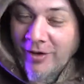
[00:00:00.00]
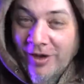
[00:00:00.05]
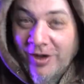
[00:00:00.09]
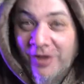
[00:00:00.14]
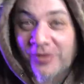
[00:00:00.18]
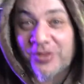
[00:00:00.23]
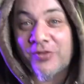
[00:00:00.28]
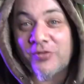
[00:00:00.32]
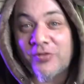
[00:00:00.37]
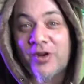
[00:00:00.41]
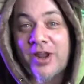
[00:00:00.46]

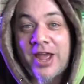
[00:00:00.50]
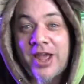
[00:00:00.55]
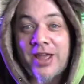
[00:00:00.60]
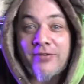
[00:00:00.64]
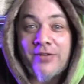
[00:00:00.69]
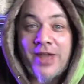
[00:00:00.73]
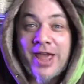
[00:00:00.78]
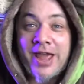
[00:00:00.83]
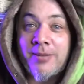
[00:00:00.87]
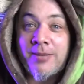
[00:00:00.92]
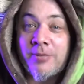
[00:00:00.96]
All different kind
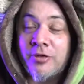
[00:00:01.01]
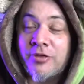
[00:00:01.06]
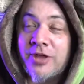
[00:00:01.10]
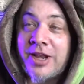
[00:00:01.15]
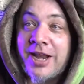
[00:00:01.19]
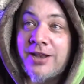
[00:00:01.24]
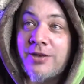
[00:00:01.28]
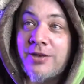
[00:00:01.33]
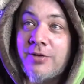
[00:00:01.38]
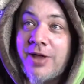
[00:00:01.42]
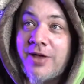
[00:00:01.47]
of animals.
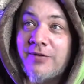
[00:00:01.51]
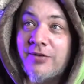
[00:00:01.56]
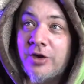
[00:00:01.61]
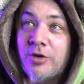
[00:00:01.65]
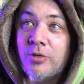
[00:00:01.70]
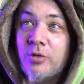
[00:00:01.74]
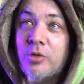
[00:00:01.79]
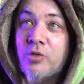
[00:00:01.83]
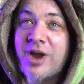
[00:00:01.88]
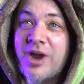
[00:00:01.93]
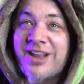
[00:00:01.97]
And I do have a
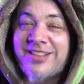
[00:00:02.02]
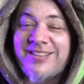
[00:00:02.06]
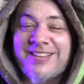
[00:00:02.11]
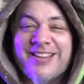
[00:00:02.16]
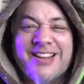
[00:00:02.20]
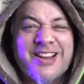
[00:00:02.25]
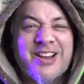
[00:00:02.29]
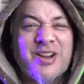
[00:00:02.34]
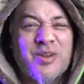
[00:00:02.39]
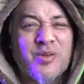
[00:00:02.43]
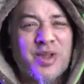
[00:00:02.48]
little
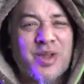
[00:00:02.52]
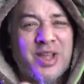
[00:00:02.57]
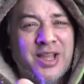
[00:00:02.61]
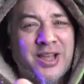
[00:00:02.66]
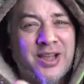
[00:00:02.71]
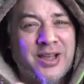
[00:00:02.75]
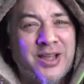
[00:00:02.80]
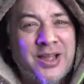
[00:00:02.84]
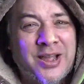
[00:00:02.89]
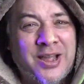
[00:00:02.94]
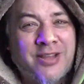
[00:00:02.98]

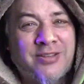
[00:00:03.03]
criteria.